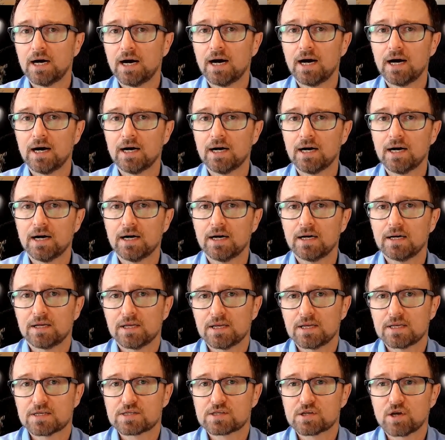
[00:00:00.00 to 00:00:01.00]

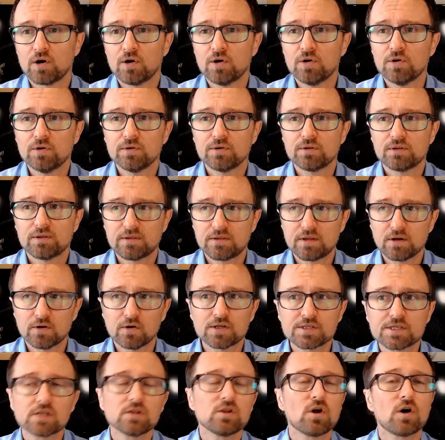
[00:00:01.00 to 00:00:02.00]
So
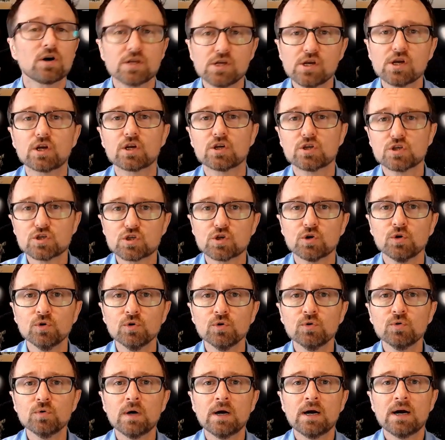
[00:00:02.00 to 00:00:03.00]
there is a lot you can
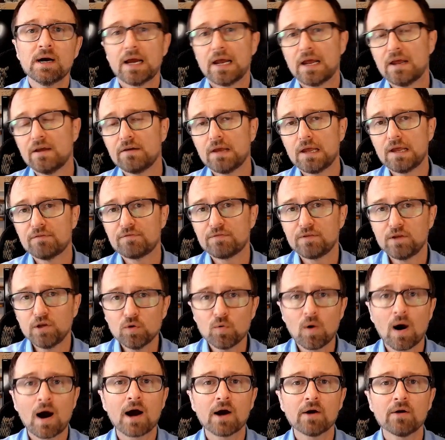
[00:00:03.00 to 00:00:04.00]
do. If
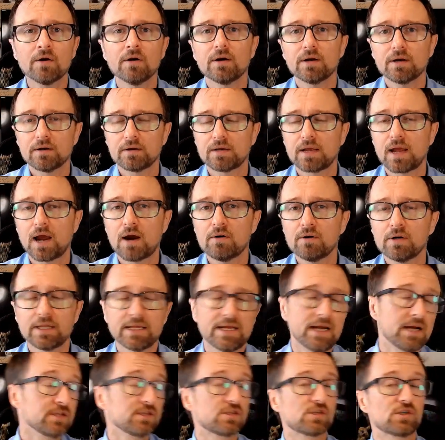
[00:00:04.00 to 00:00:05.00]
you are
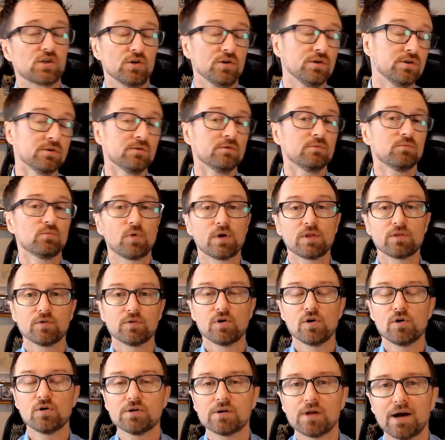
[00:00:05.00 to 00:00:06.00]
currently uncertain whether
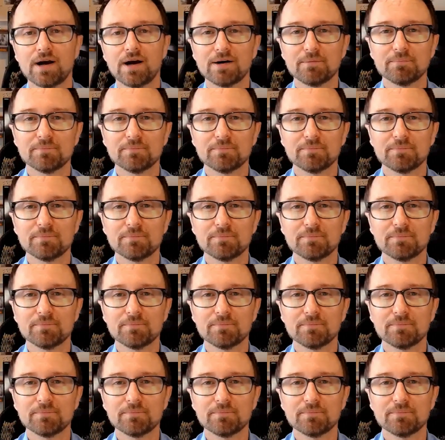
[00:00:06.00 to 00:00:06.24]
or not